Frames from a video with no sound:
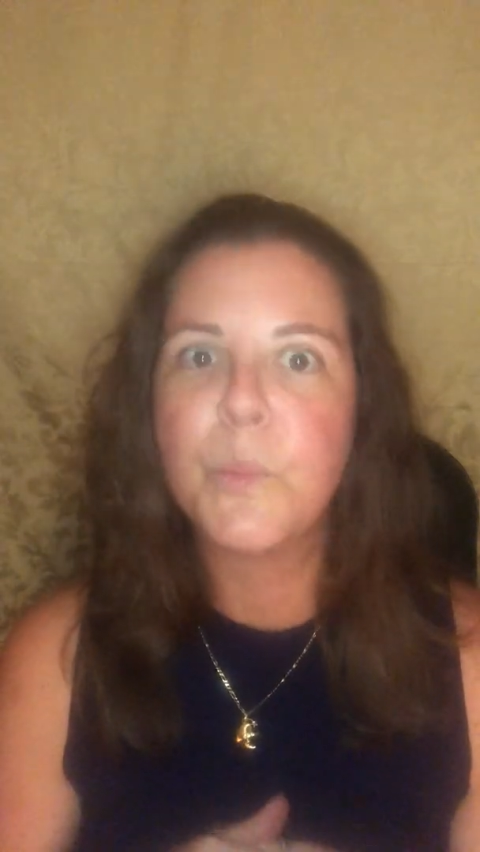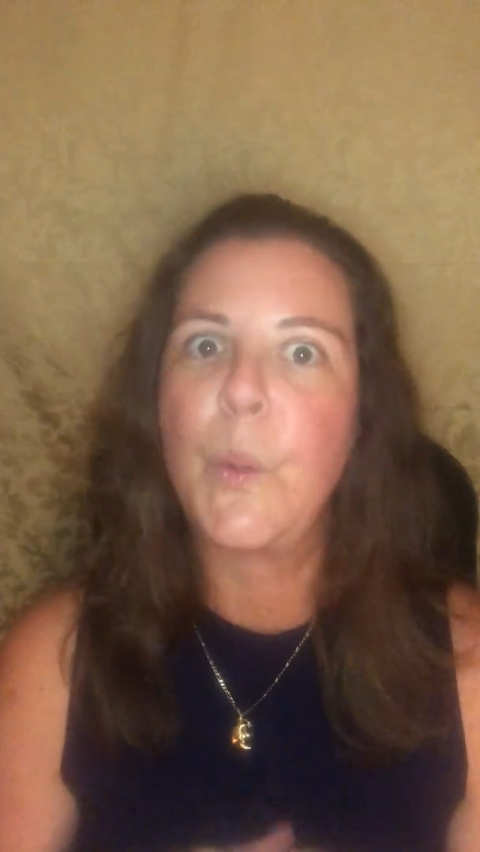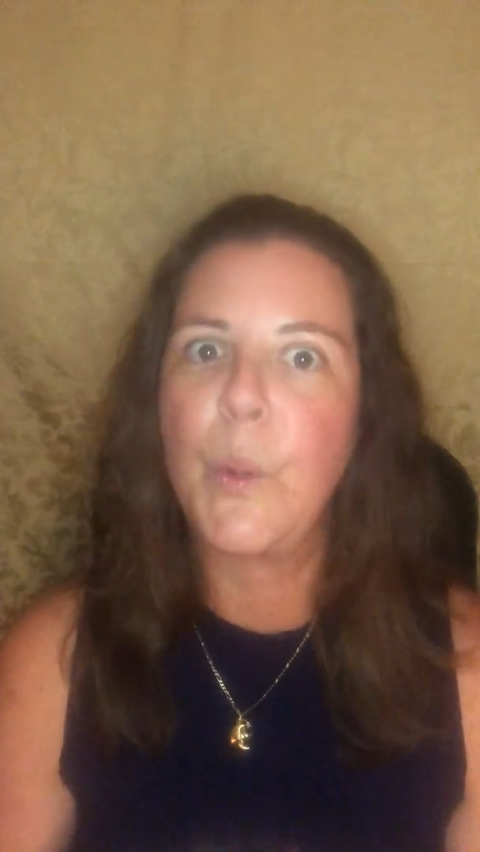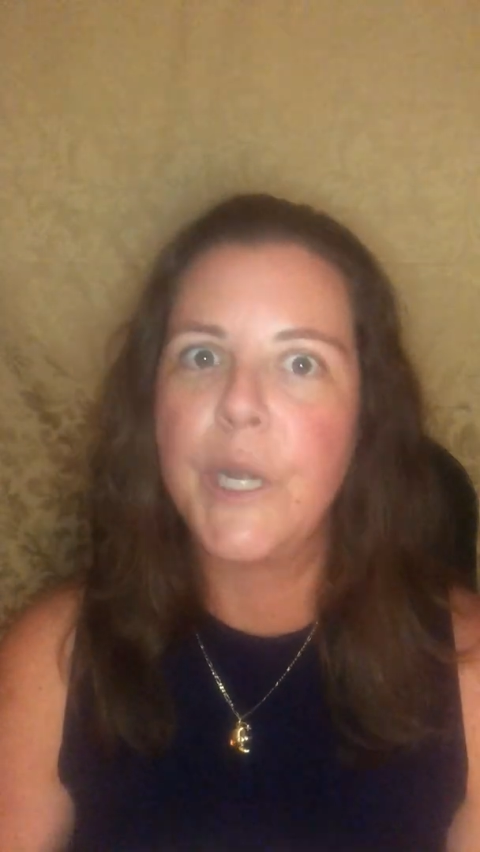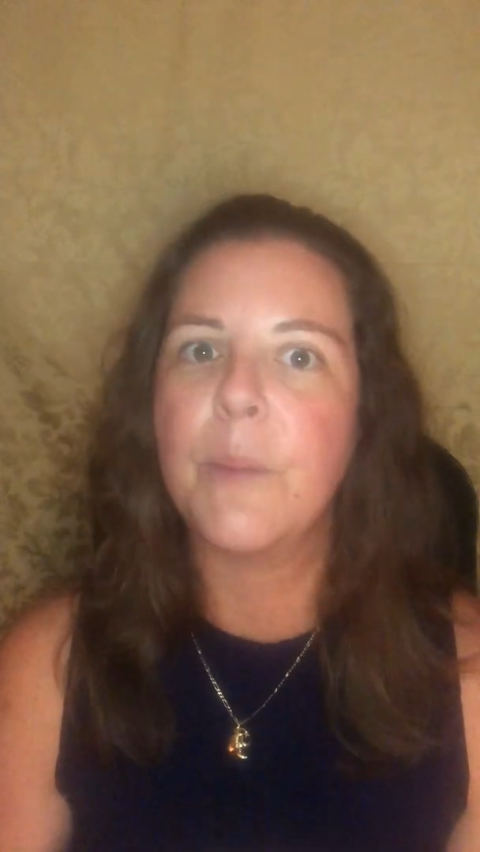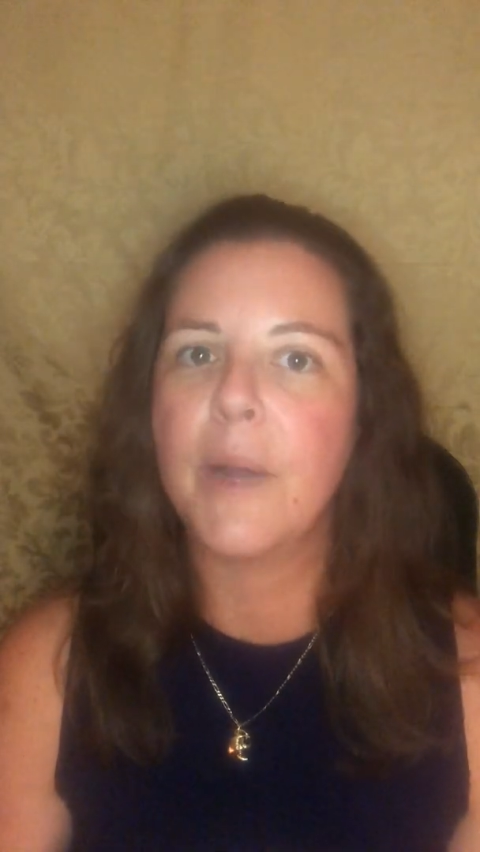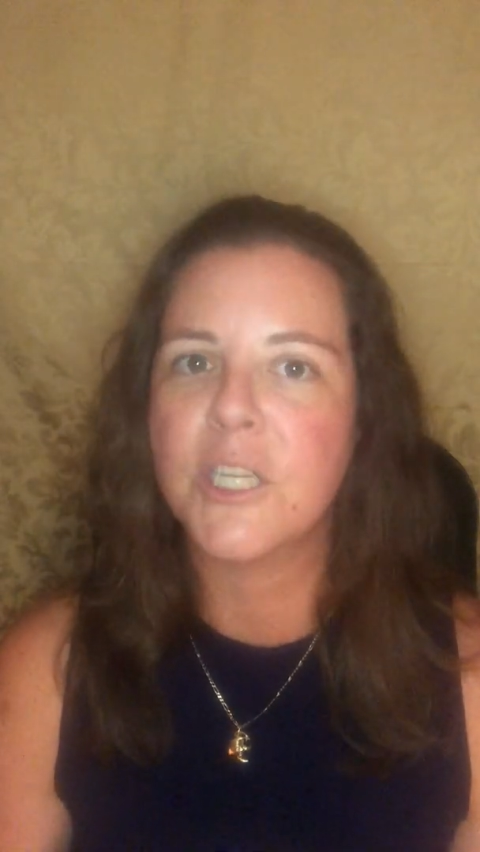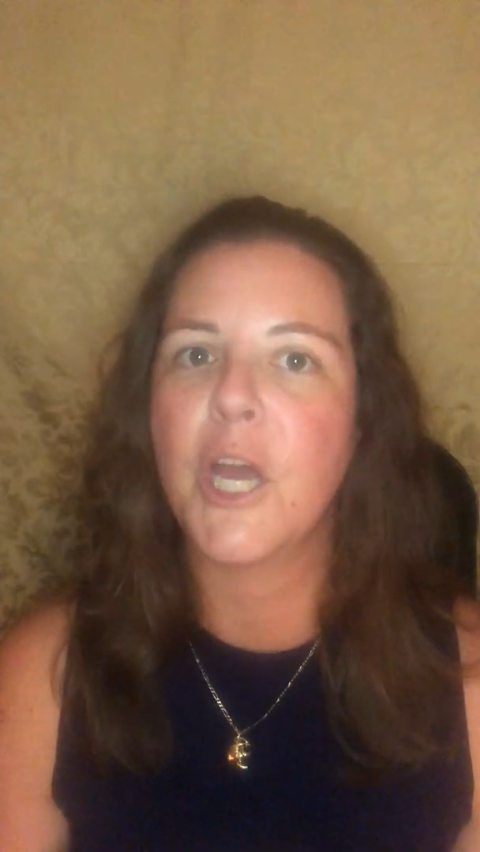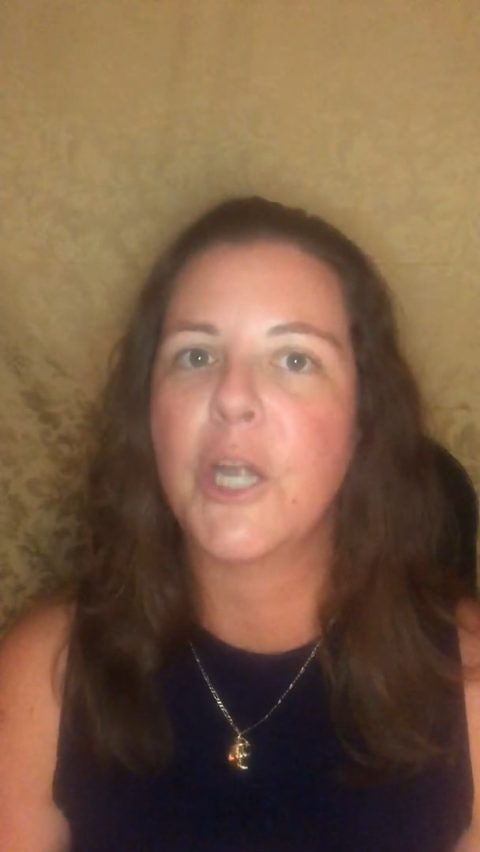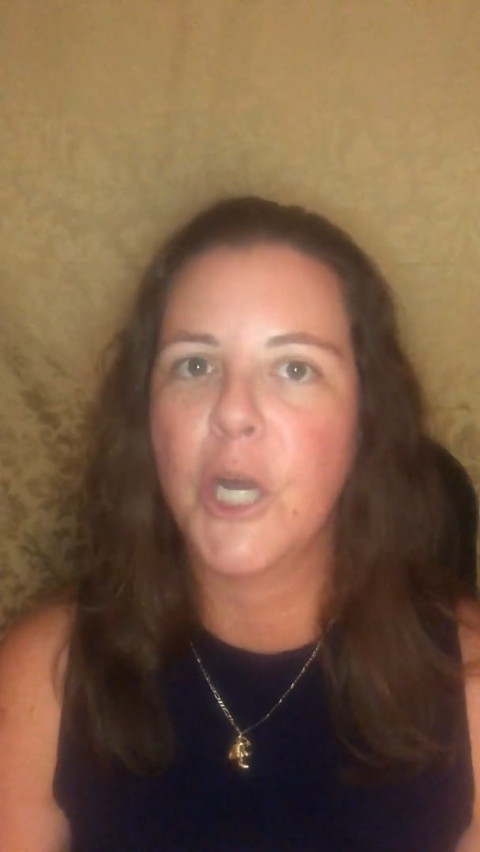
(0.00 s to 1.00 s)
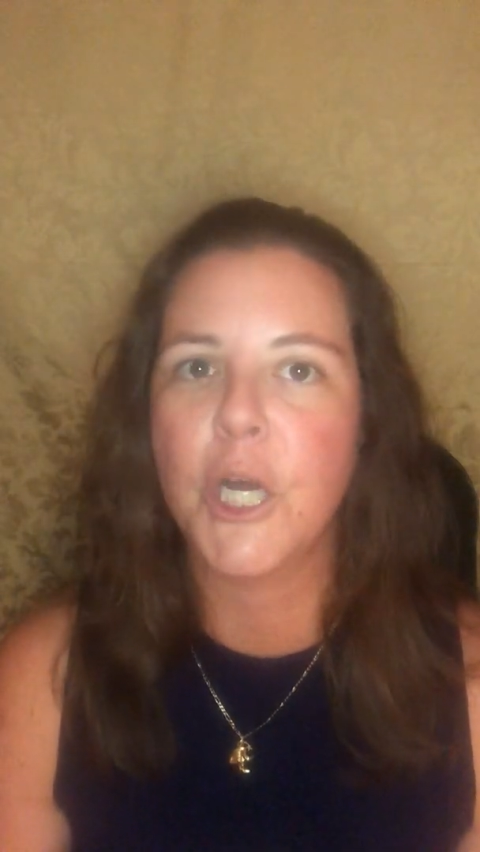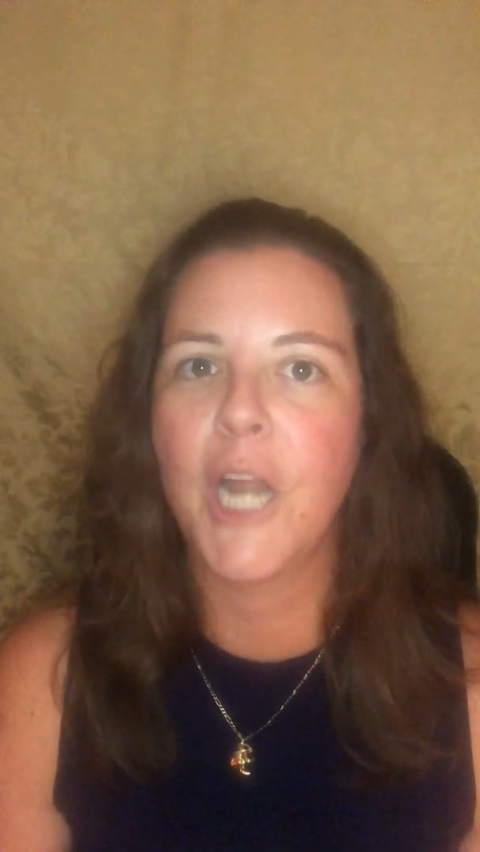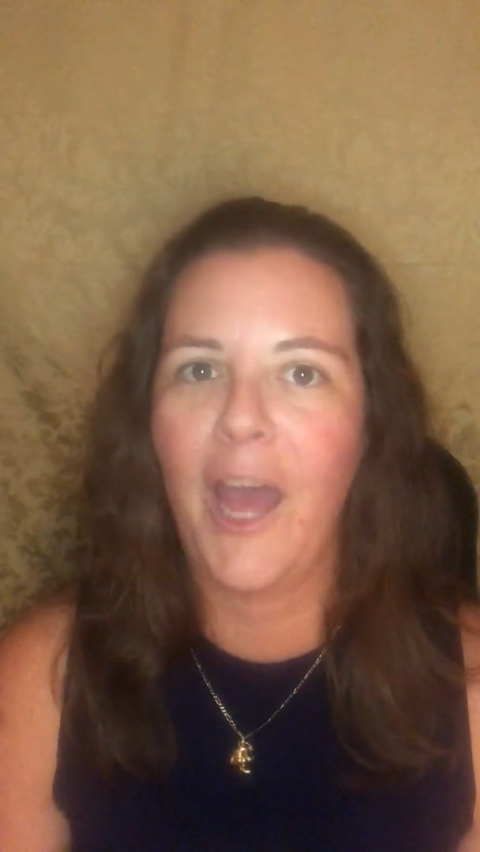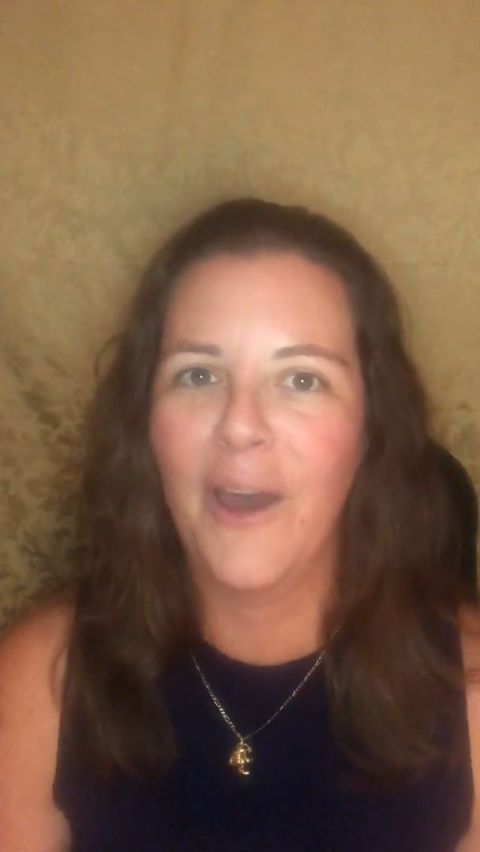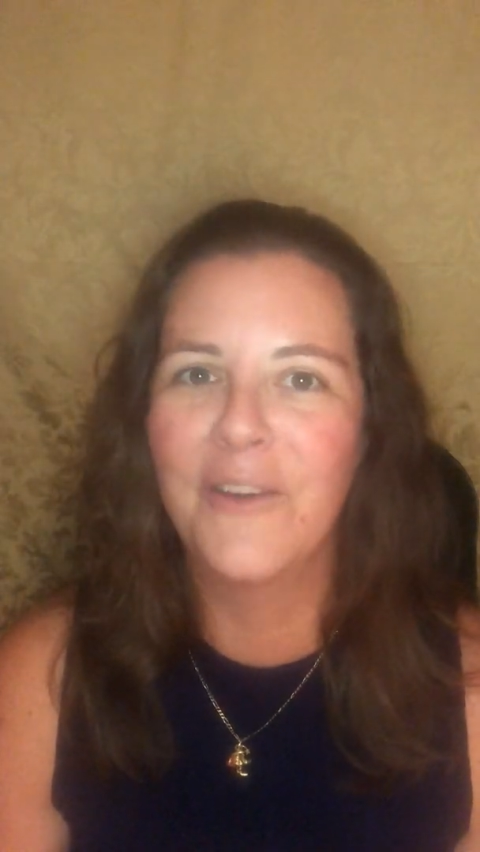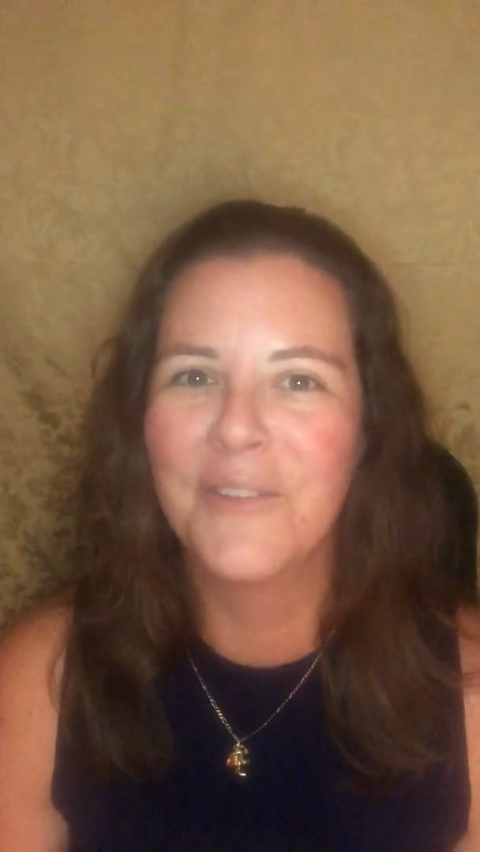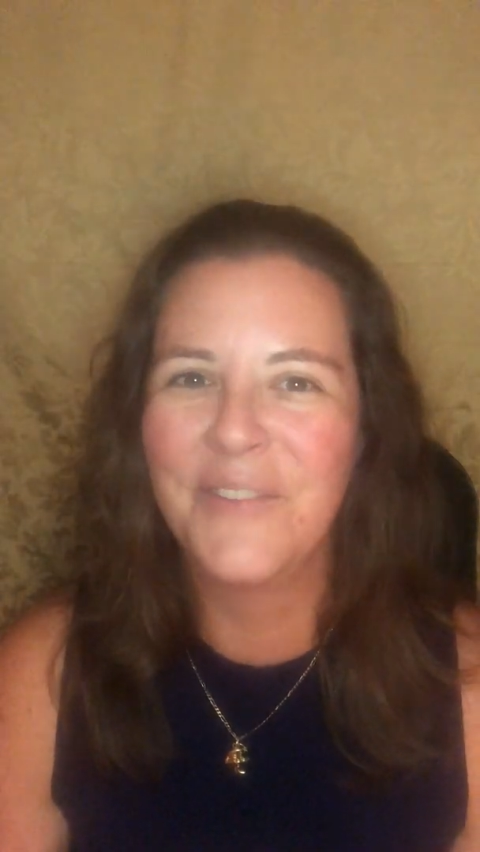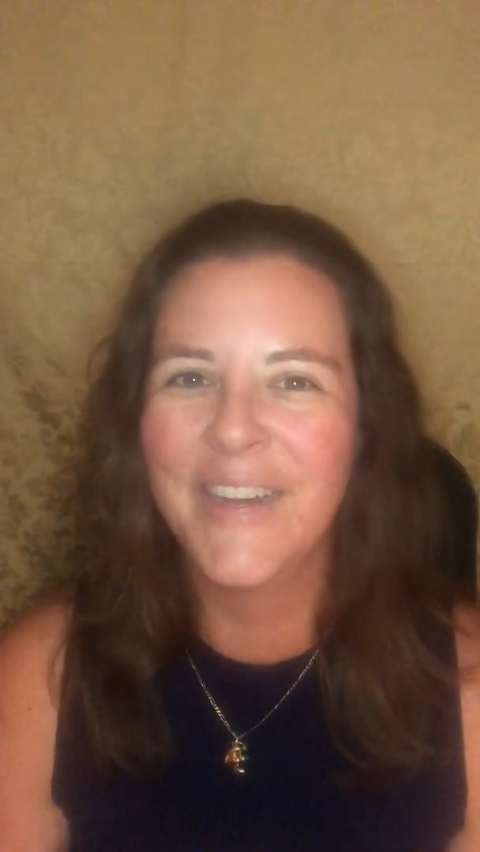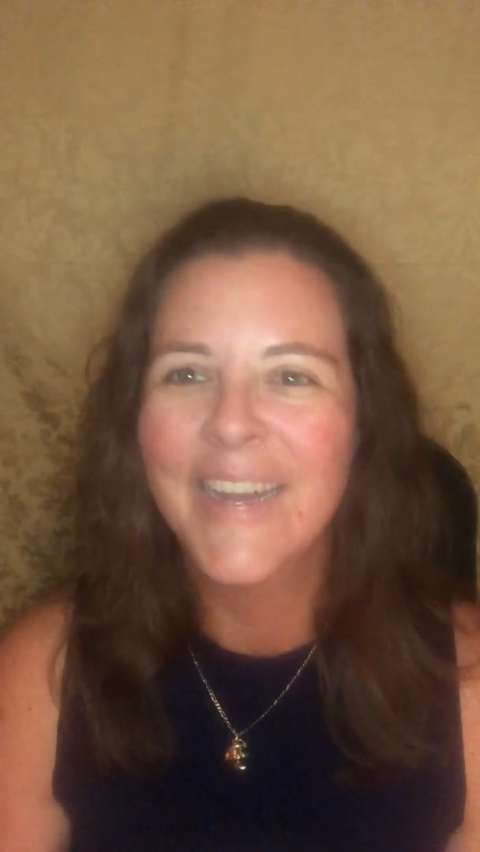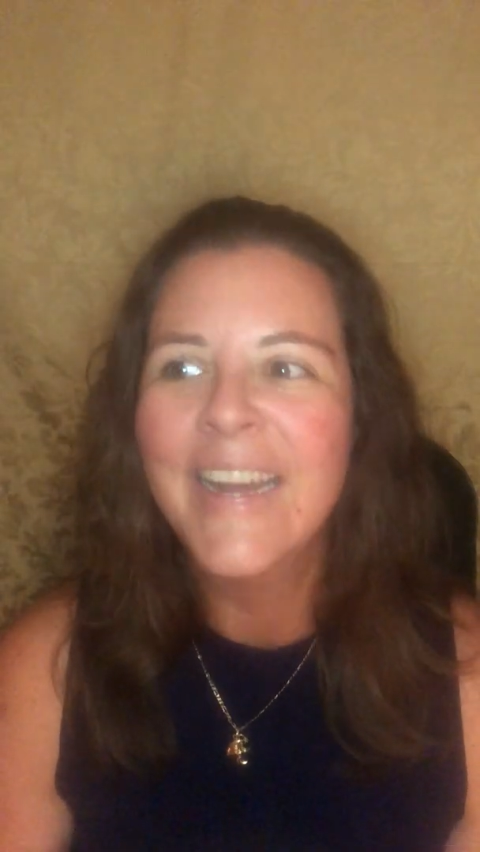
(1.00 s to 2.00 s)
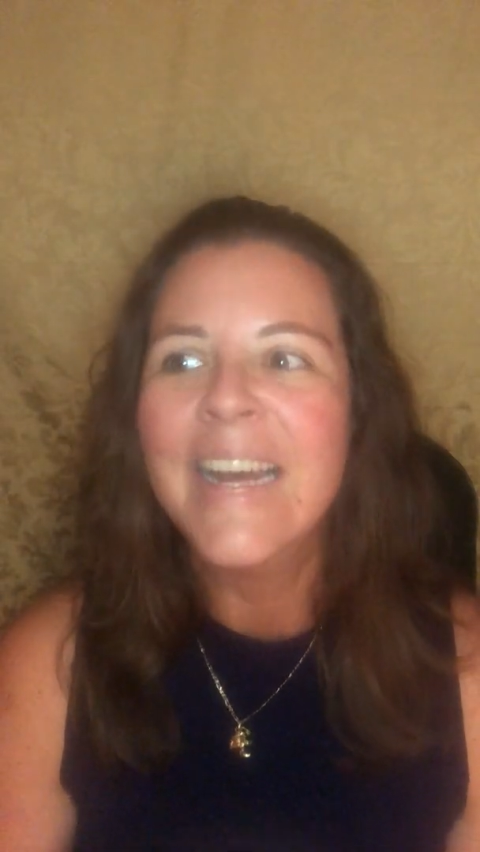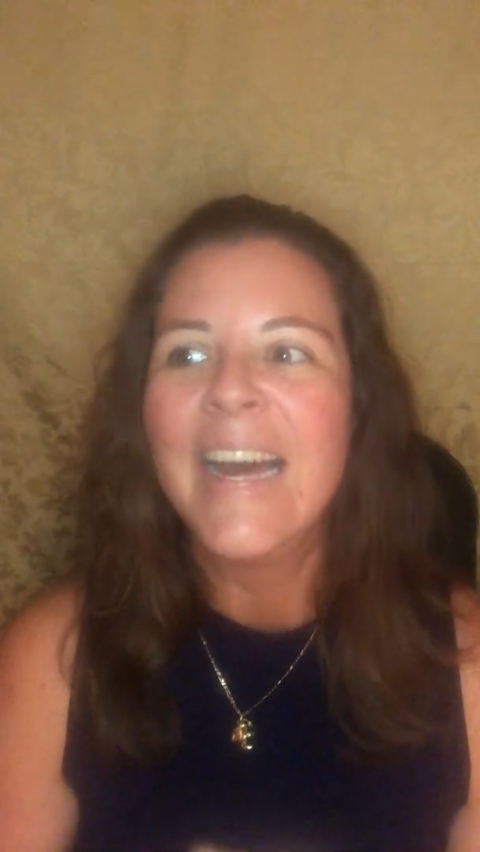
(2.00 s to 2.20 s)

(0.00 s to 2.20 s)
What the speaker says: pretty much unheard of.